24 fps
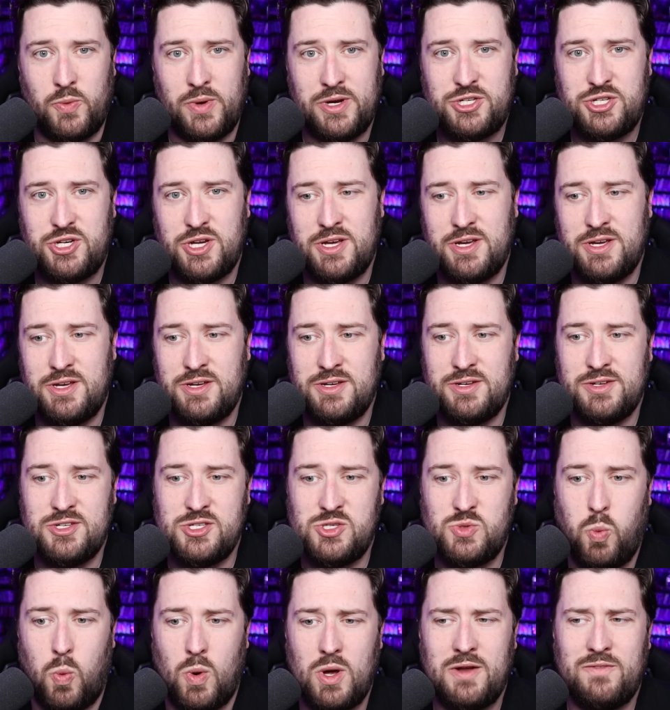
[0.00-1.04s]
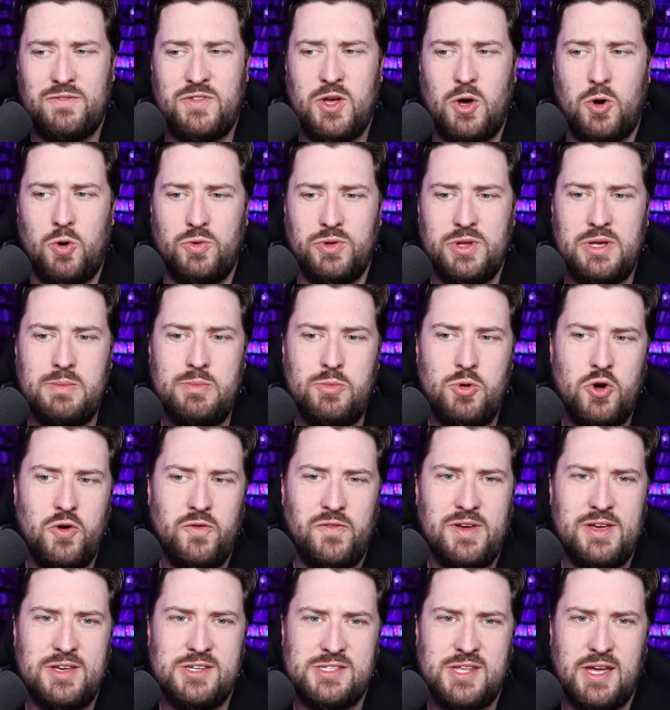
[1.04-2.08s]
which is one of the only
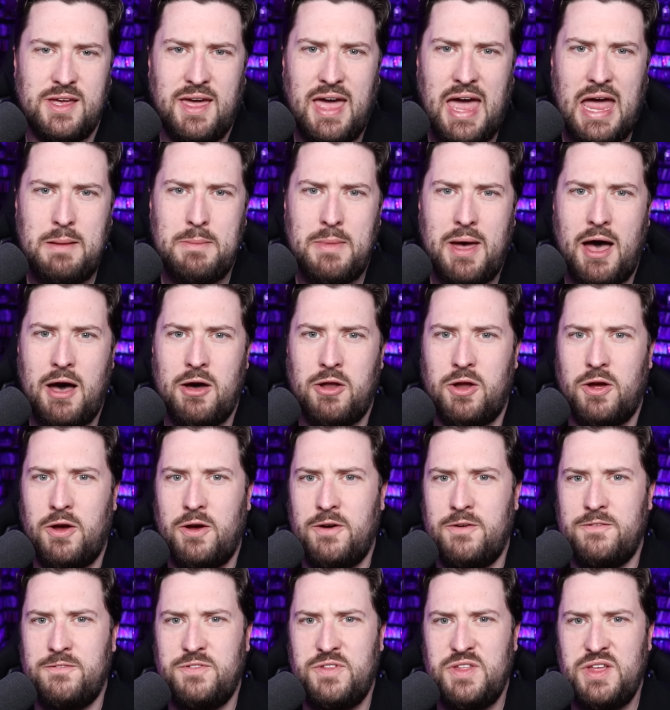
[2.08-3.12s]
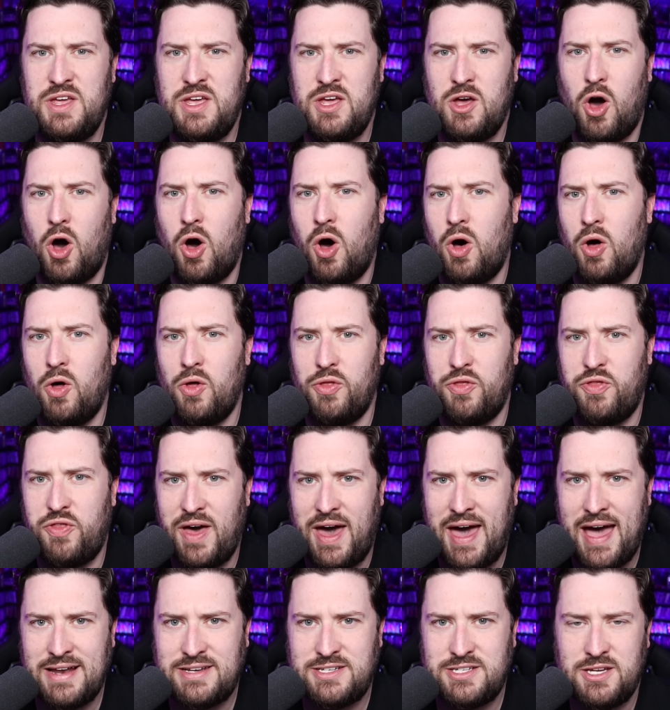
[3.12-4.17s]
movies that came out of the All
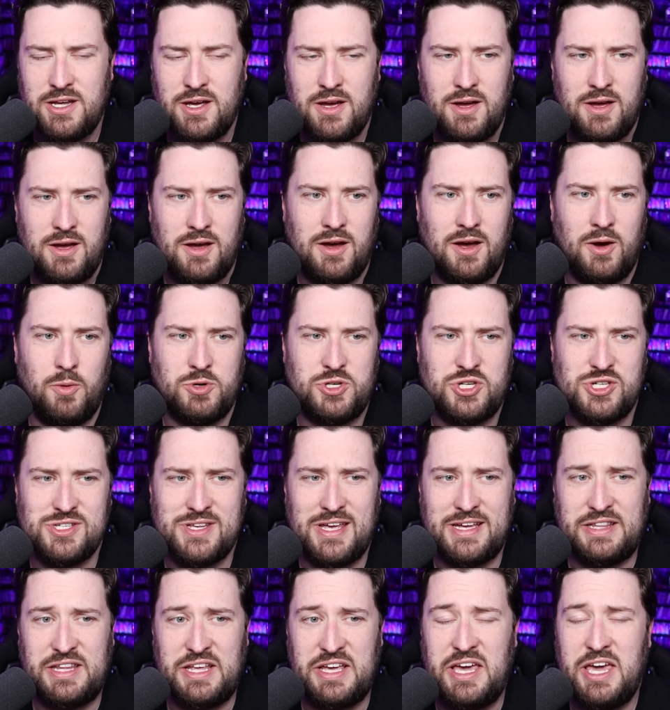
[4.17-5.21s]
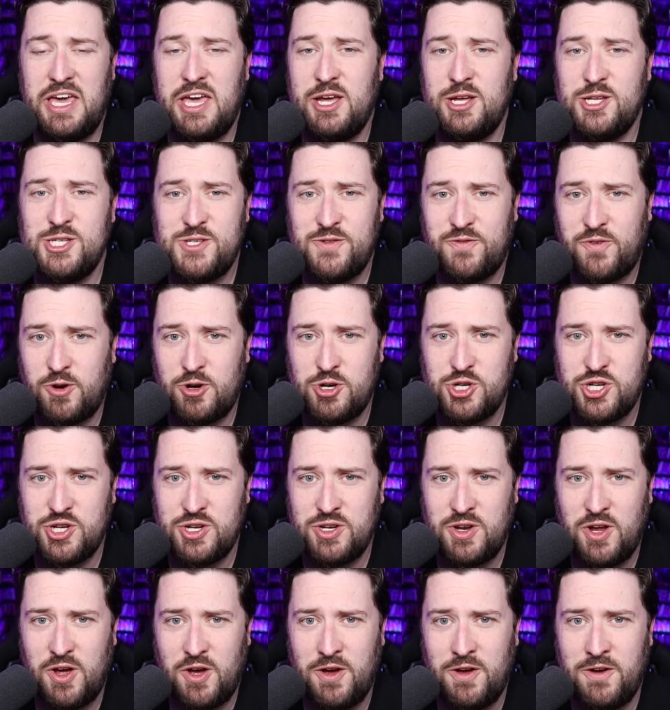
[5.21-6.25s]
That, uh, which is like the kids'
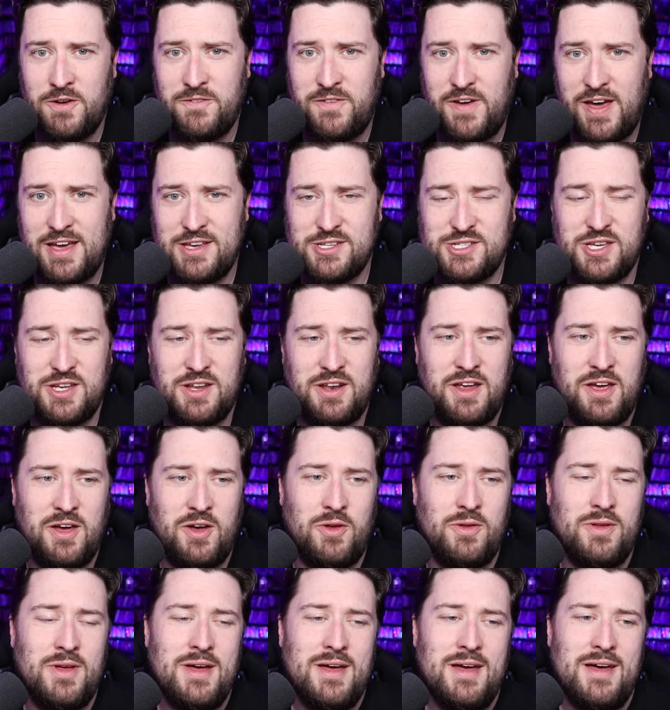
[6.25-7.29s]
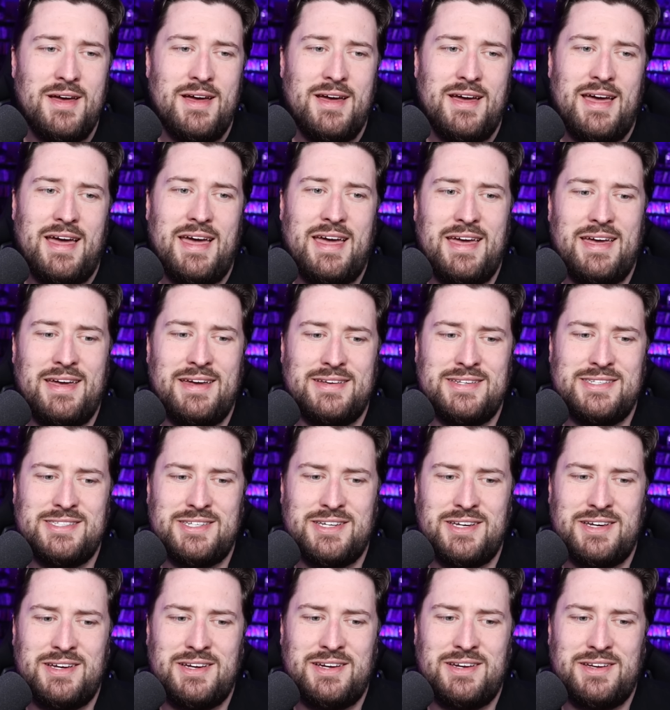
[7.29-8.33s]
version of SNL. And,
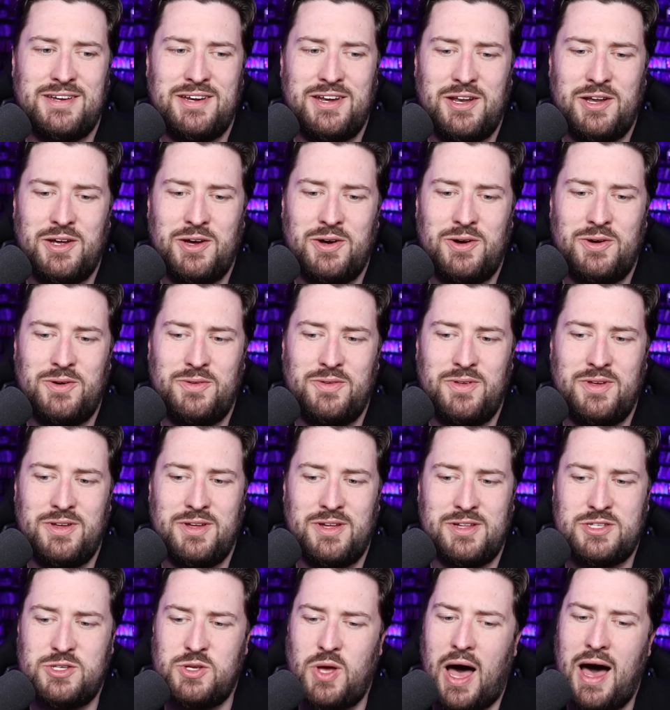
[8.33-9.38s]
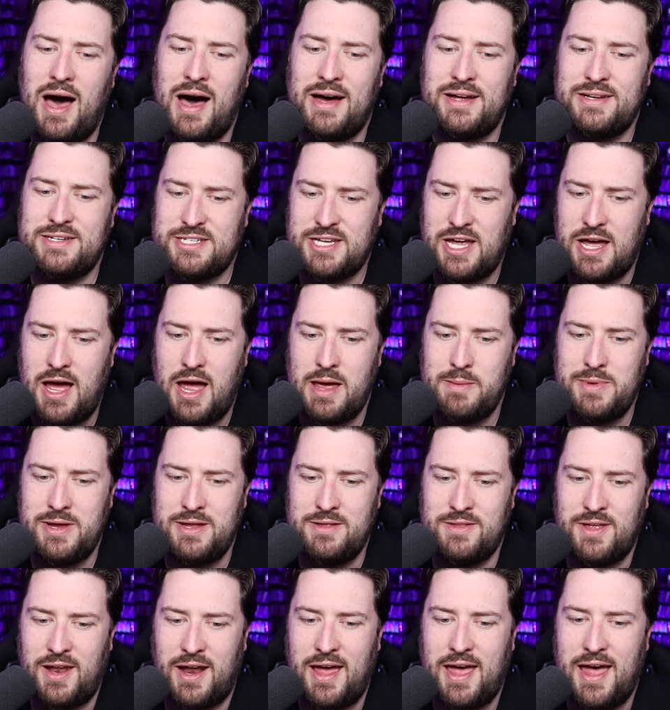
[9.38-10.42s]
uh, you know, it's odd
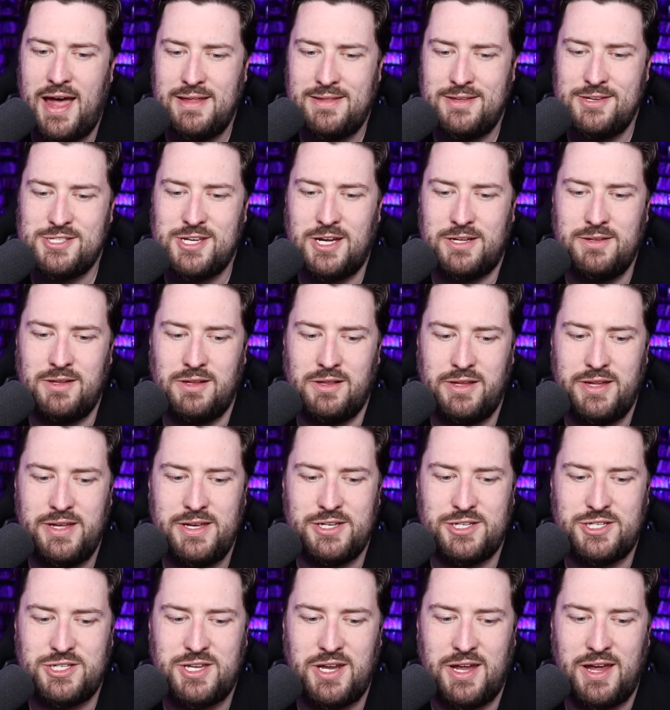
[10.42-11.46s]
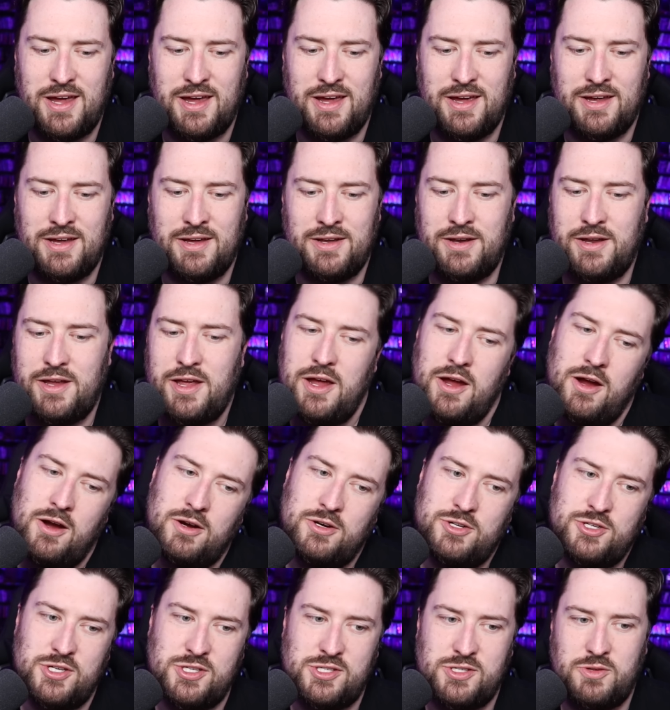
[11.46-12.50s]
timing that I had this on the list. And
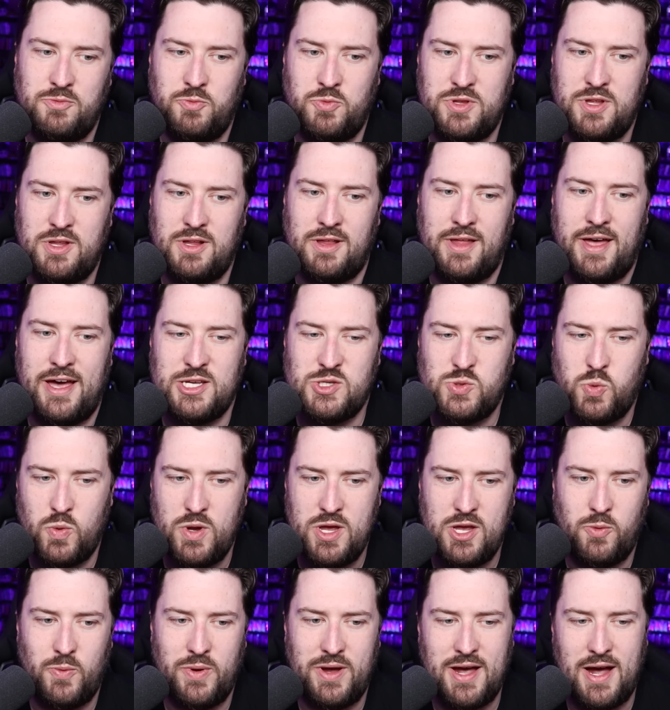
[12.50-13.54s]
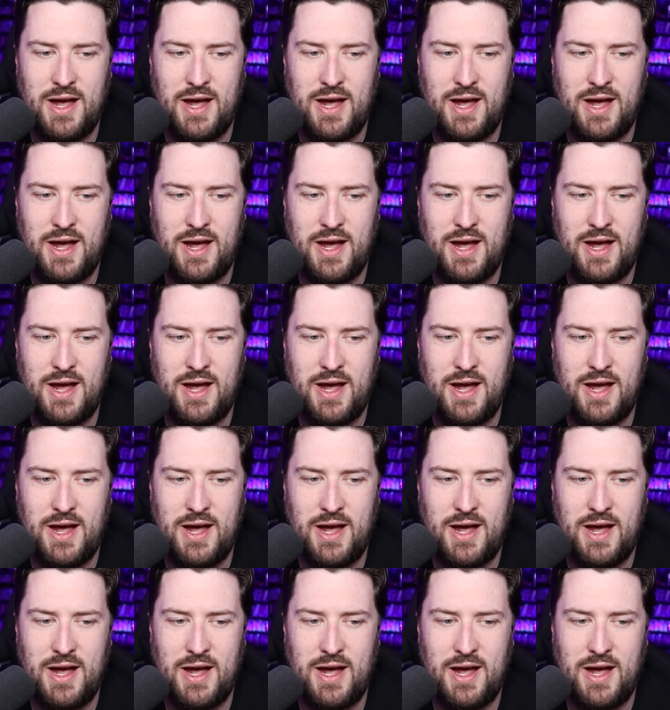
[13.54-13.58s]
here, just within the last week, we